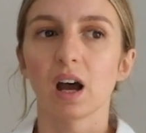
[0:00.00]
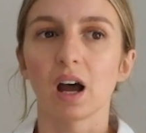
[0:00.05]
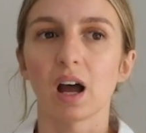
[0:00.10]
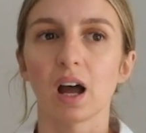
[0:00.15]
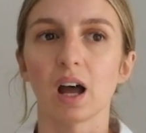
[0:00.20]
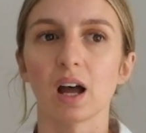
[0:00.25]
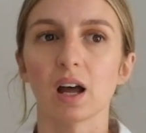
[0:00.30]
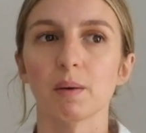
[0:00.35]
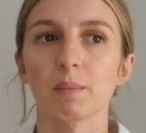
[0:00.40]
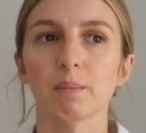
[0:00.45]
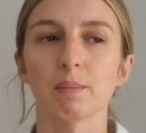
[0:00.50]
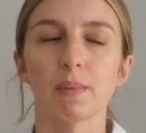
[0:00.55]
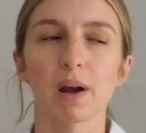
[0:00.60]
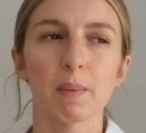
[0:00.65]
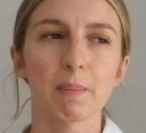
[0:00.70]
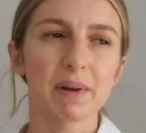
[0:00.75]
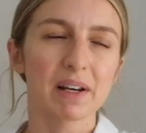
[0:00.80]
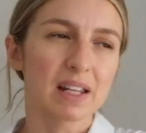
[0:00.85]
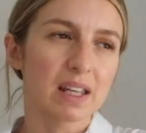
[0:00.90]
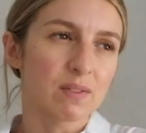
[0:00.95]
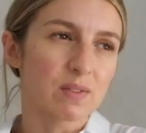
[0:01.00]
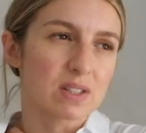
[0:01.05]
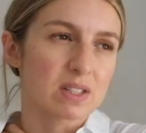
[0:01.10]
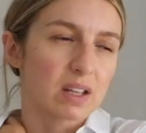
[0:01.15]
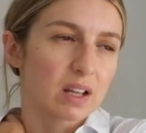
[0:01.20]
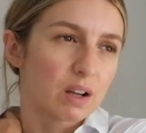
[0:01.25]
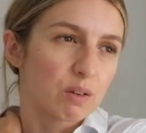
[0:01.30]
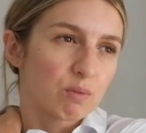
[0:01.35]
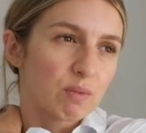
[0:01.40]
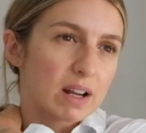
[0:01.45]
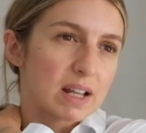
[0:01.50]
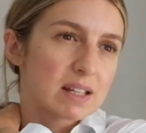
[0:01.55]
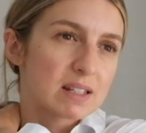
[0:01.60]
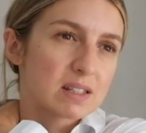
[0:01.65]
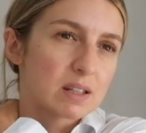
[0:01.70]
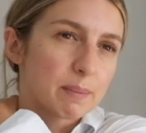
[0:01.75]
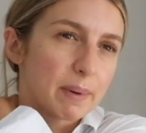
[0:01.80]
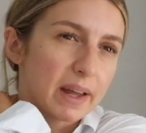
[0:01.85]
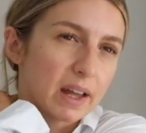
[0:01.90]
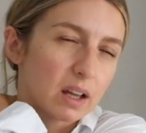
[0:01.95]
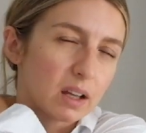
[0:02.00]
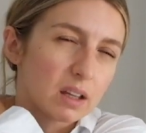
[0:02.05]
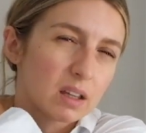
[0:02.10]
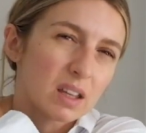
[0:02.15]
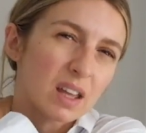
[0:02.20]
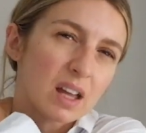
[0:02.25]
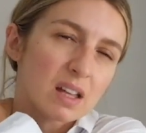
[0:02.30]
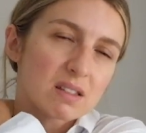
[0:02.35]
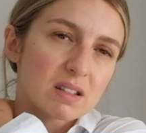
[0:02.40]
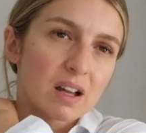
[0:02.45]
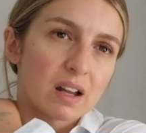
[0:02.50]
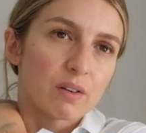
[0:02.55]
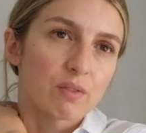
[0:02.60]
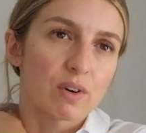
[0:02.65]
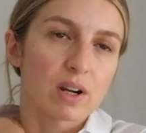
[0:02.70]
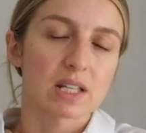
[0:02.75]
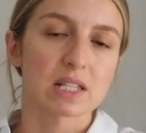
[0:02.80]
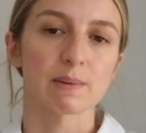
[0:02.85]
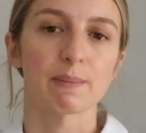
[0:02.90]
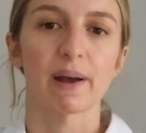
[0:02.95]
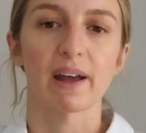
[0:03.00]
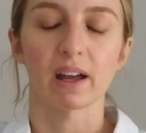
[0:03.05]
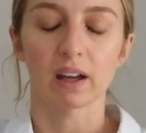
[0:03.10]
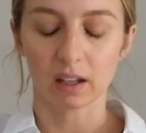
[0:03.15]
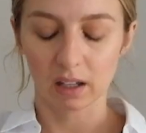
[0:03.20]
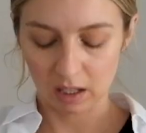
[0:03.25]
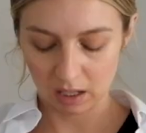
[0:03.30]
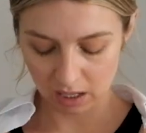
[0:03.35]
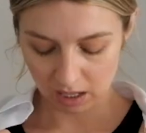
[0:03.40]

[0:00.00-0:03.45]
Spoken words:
I believe it's like a racer back. Yeah, it's kind of racer back.